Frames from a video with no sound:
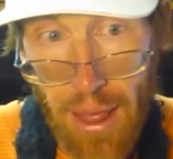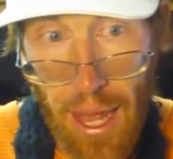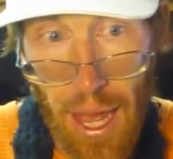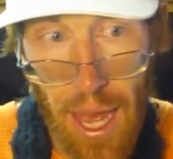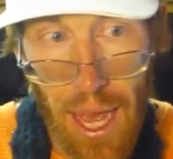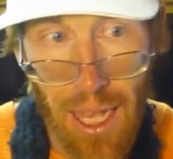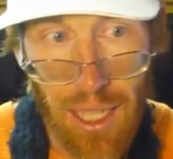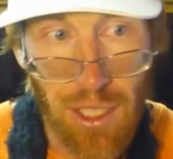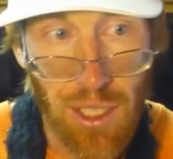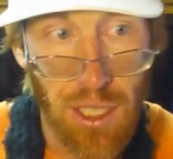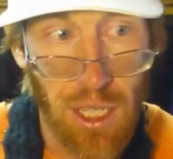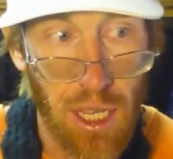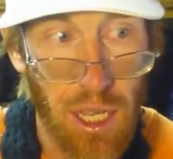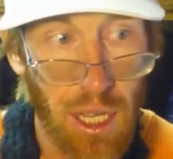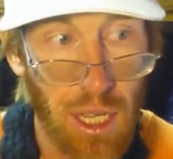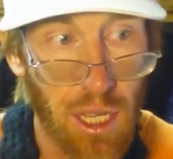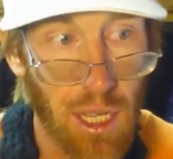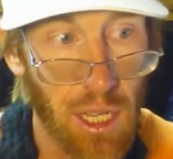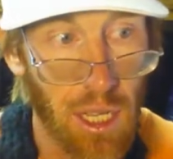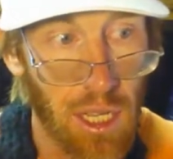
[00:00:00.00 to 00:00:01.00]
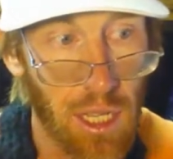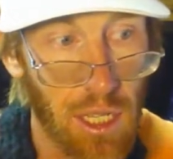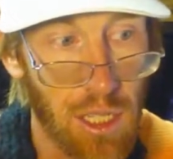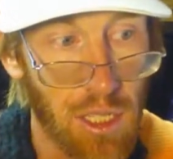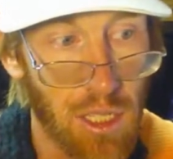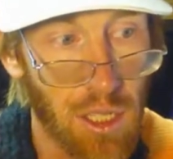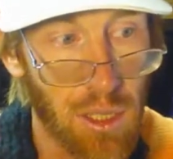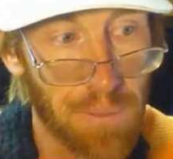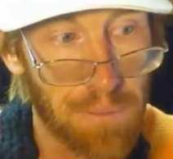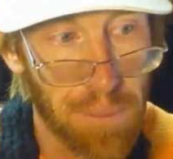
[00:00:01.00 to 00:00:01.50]
that's
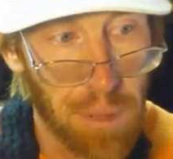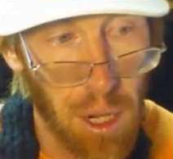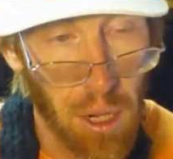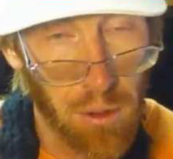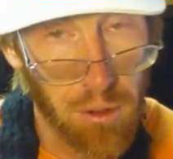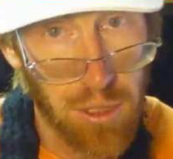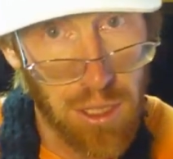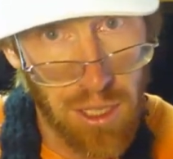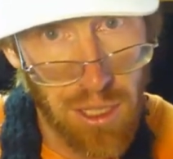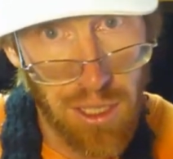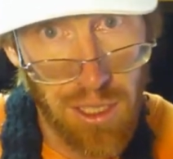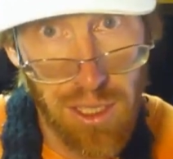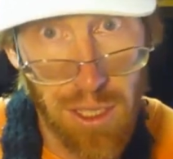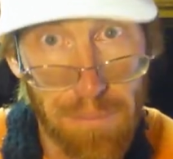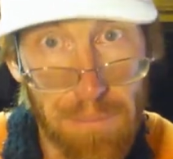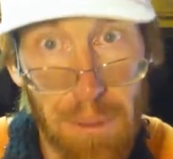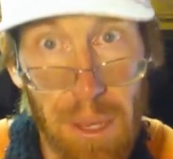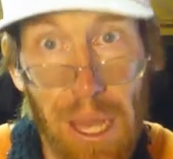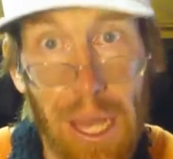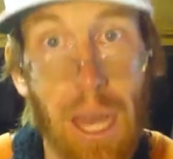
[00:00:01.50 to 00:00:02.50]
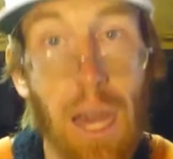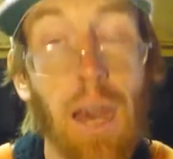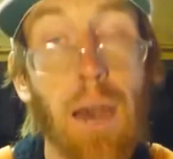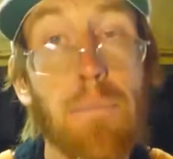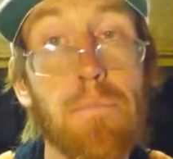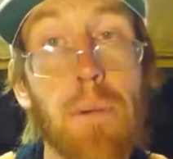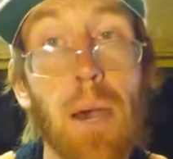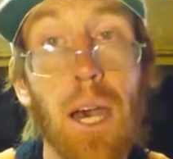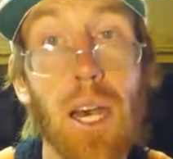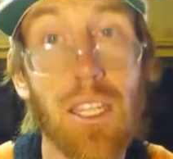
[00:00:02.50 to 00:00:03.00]
supposed to be
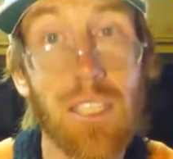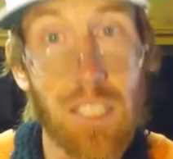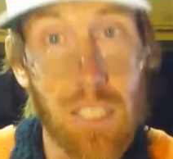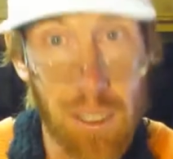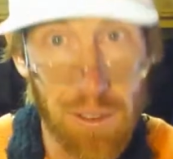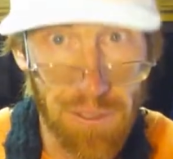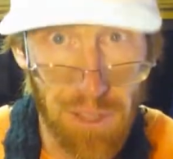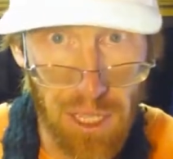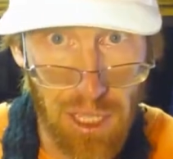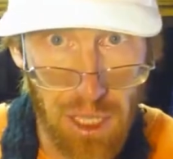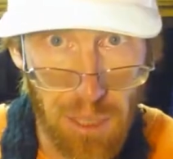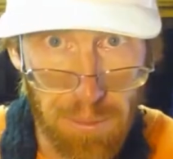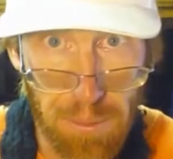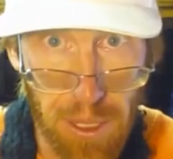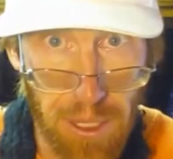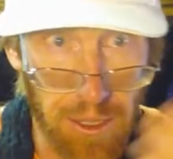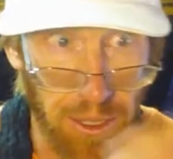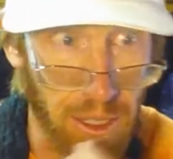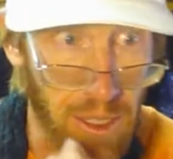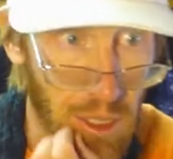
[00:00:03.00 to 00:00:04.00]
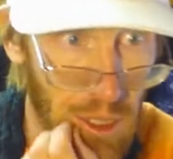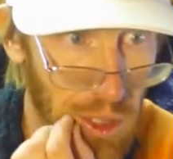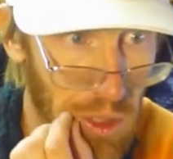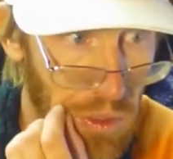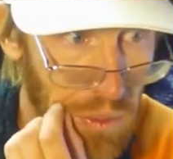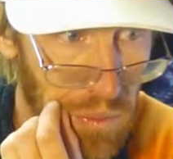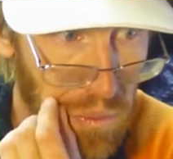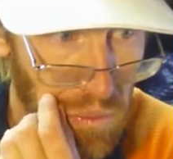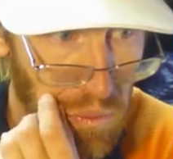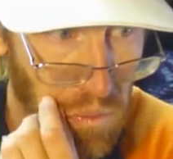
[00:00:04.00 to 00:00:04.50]
a positive
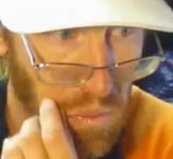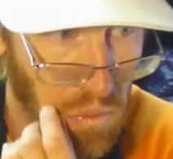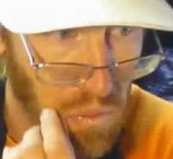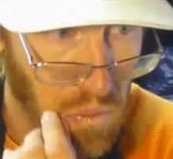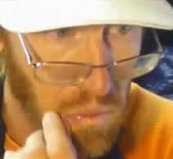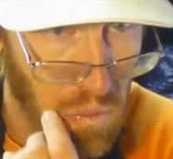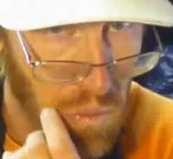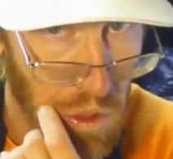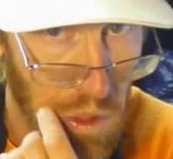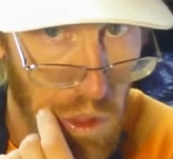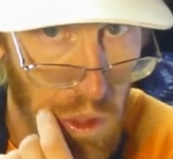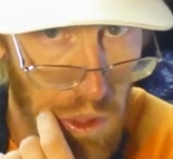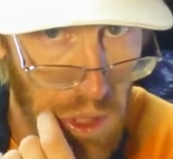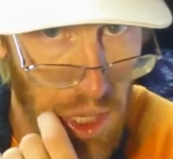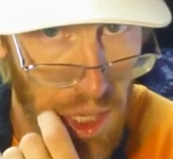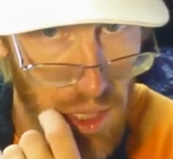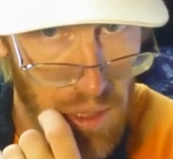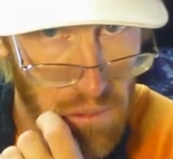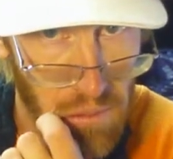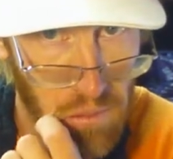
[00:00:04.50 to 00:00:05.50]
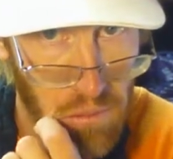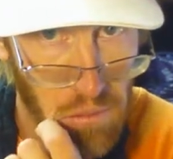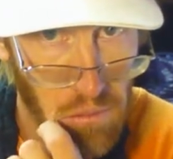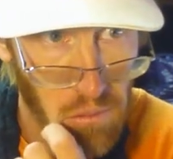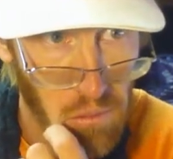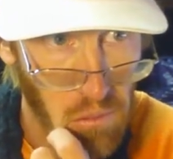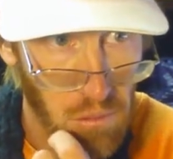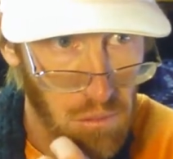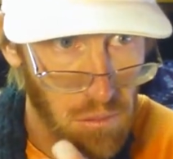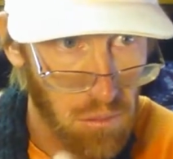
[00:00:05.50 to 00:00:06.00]
experience? Okay?
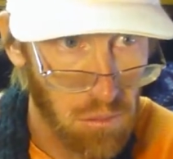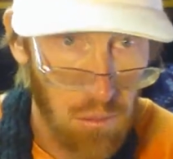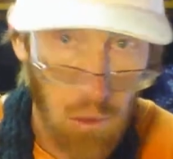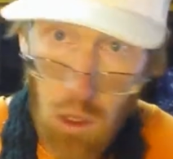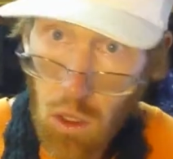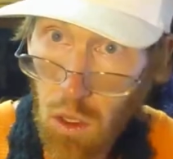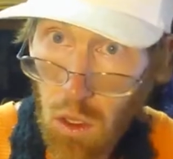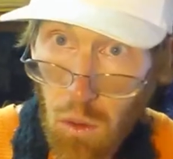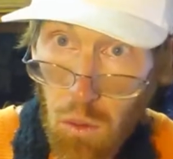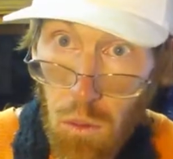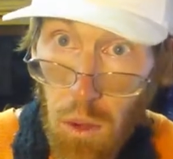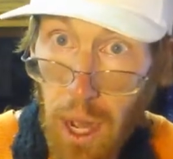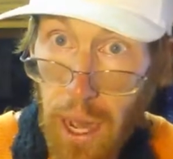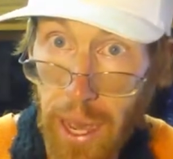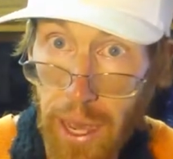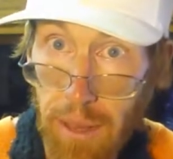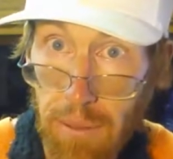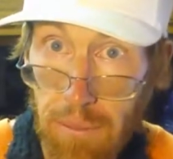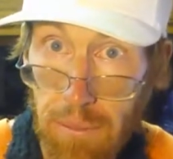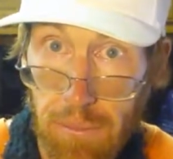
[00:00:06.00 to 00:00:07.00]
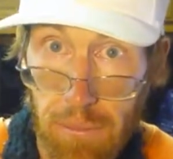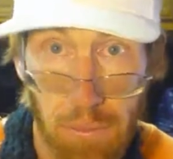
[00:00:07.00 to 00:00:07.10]
Why?